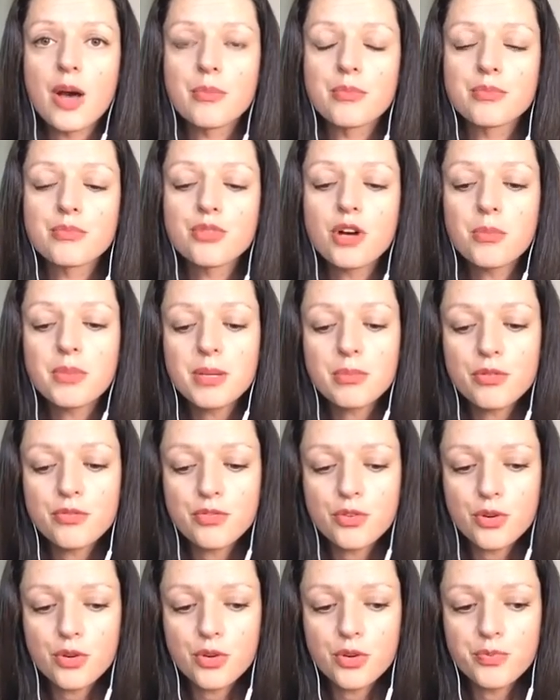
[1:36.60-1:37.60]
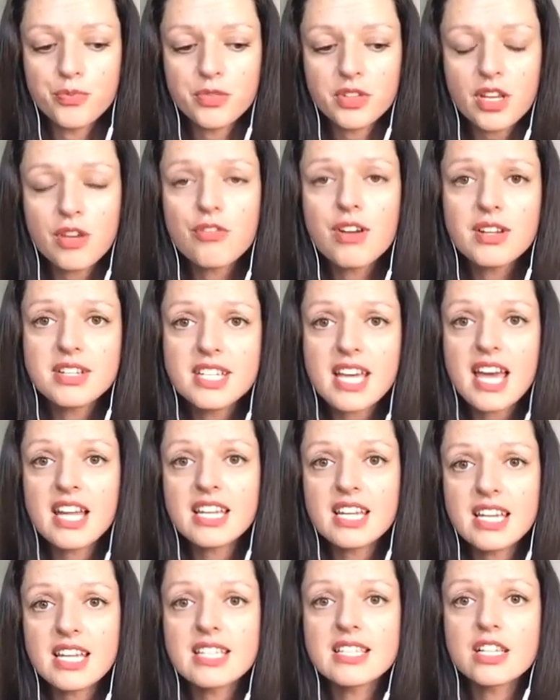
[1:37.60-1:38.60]
probably before, around 10
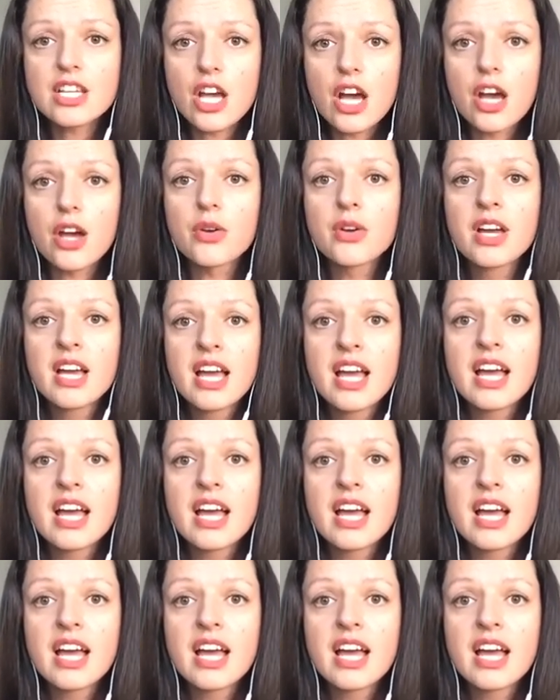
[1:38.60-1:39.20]
years ago,